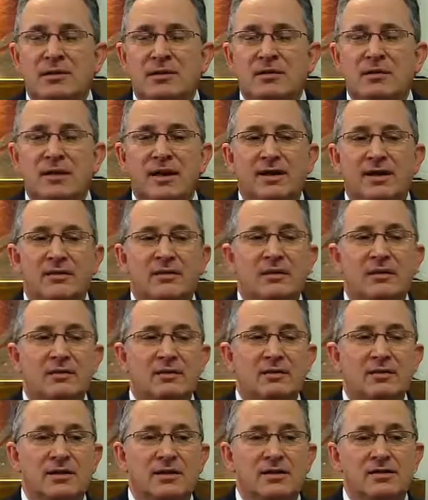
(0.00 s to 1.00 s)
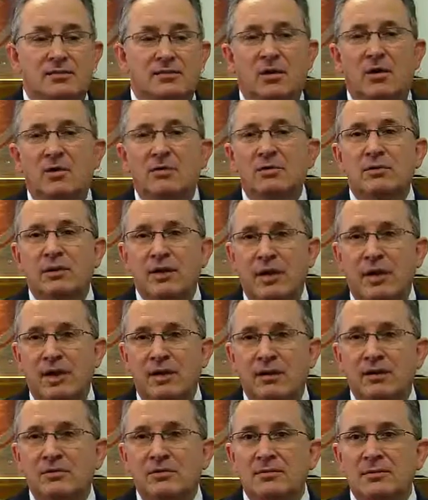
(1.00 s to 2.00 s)
They clearly don't
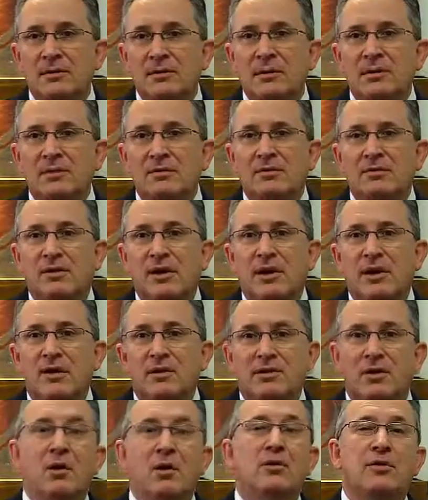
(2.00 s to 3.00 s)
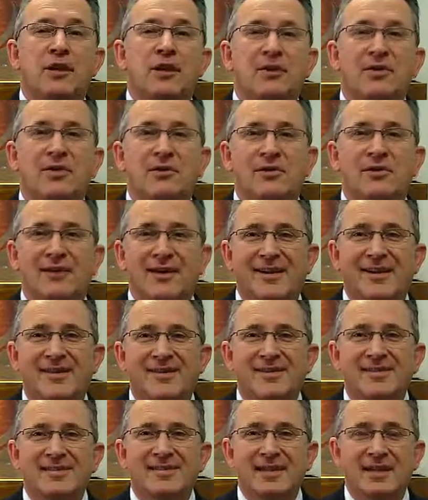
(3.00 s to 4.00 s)
care. They know they don't
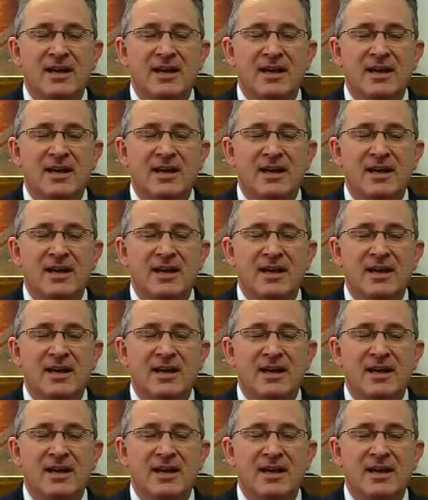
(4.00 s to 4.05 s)
care.